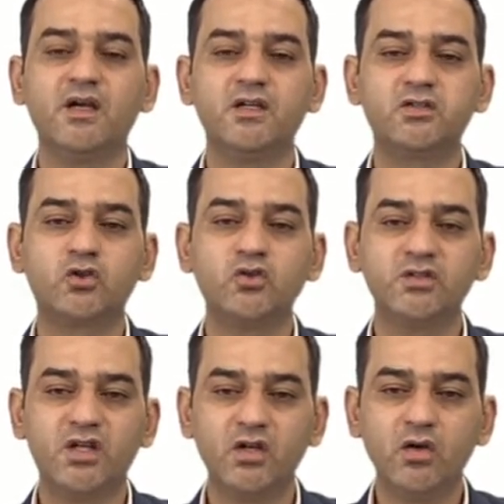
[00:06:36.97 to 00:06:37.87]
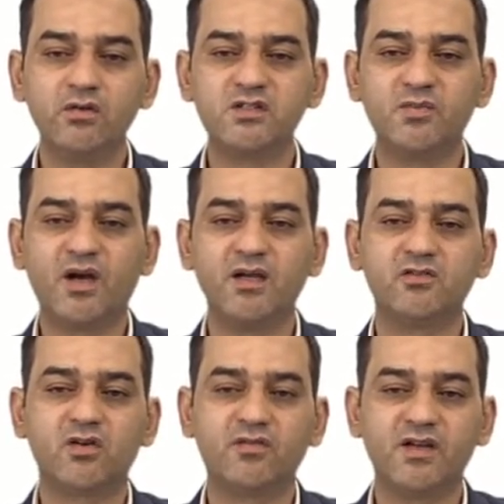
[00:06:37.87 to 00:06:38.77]
It continues by
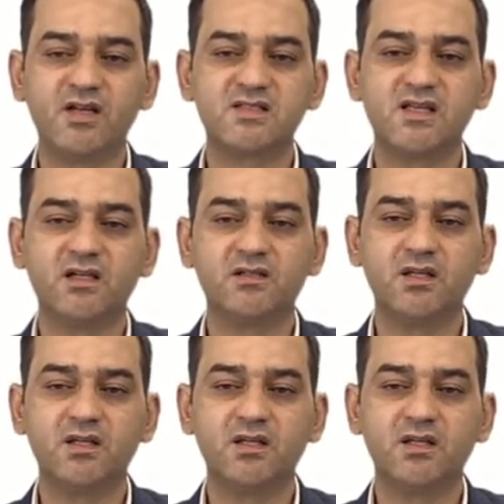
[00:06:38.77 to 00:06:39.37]
traversing